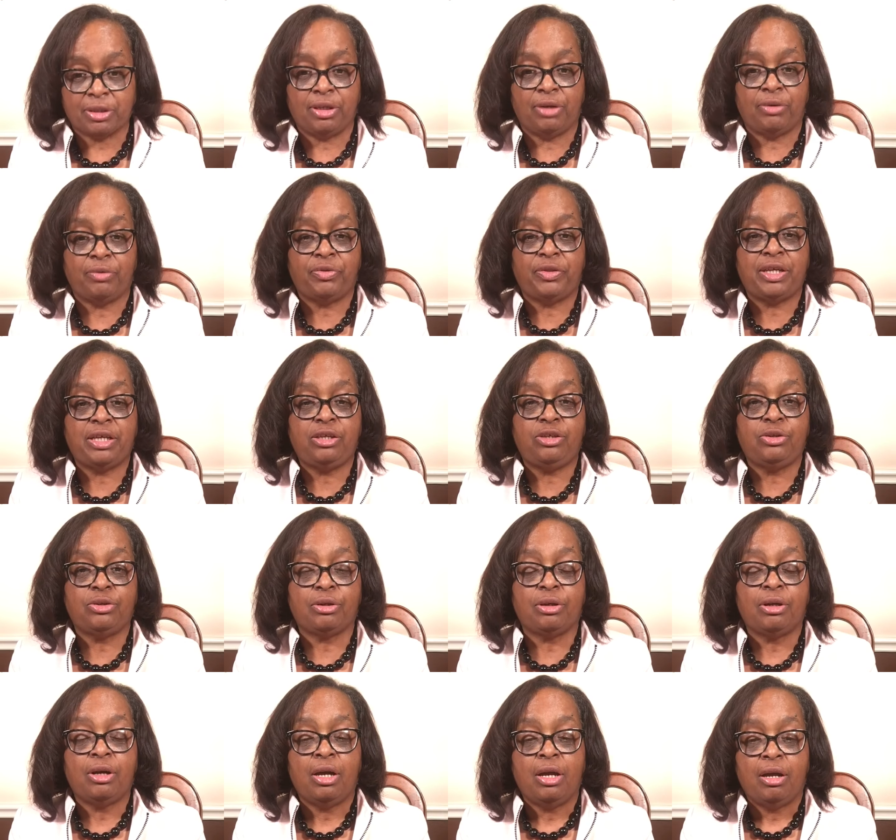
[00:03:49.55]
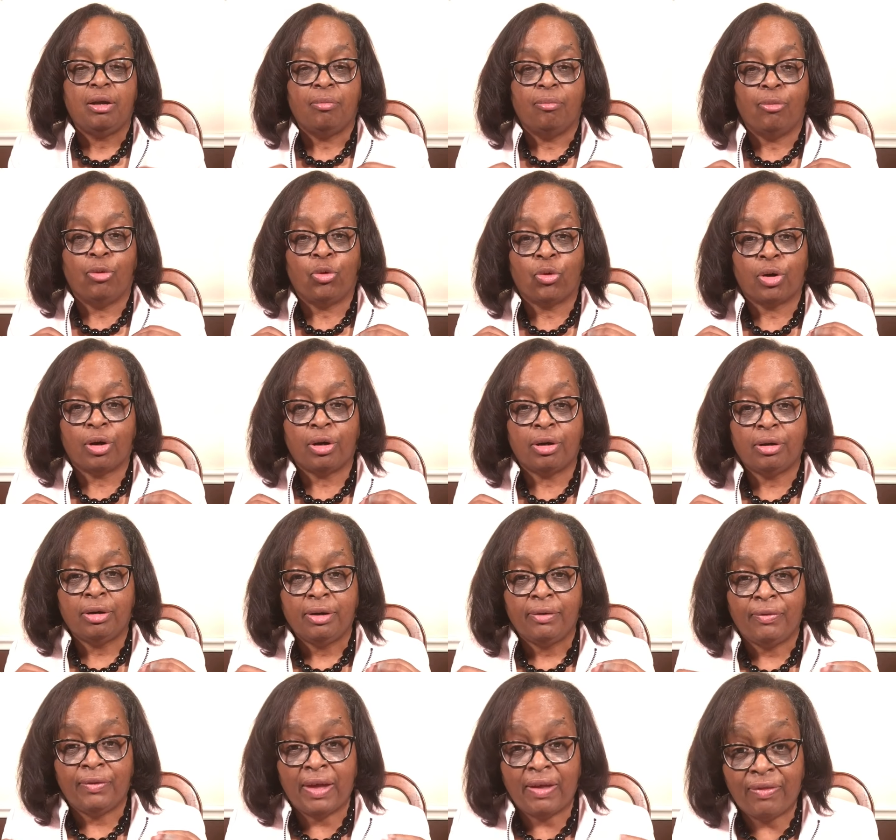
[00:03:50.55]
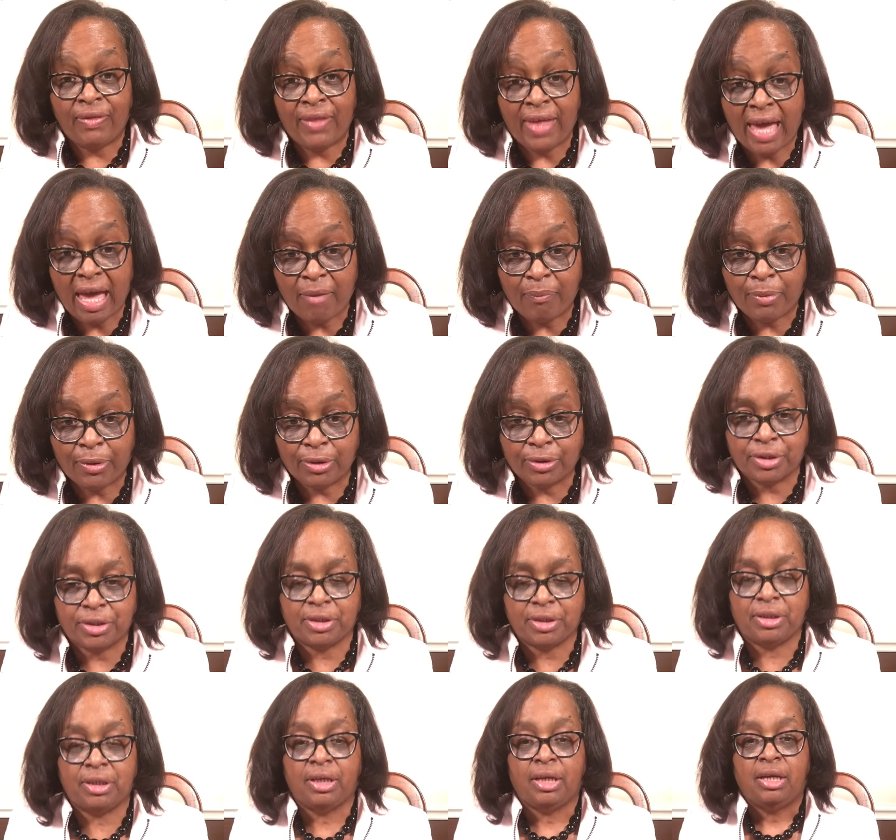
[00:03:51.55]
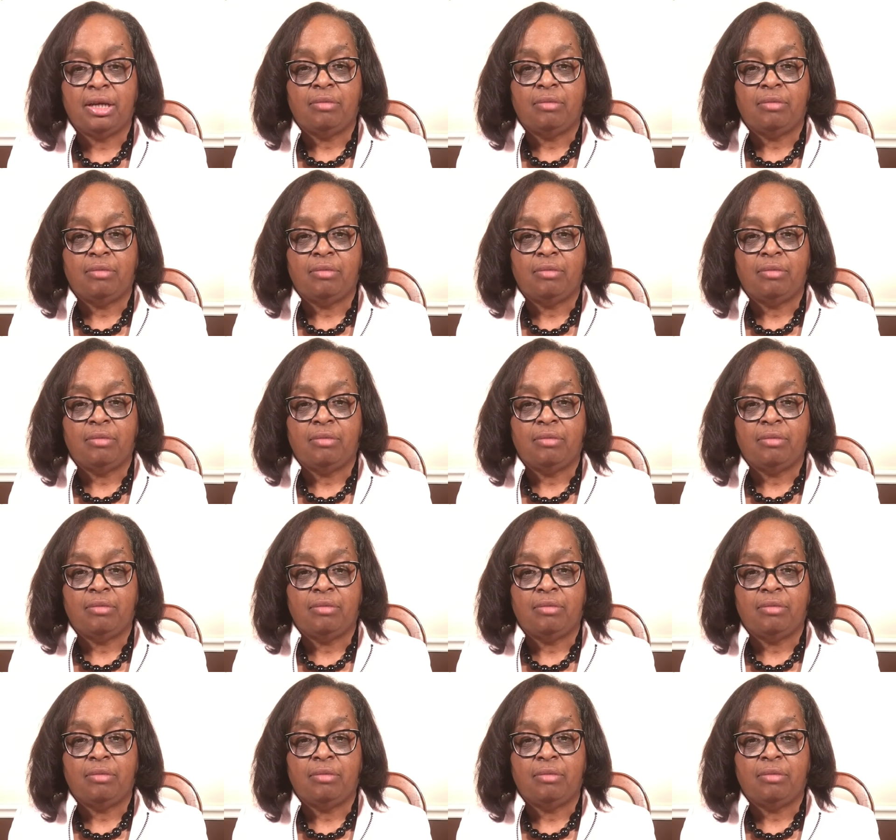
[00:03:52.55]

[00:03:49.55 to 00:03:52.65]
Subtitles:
Don't think you're more than that person.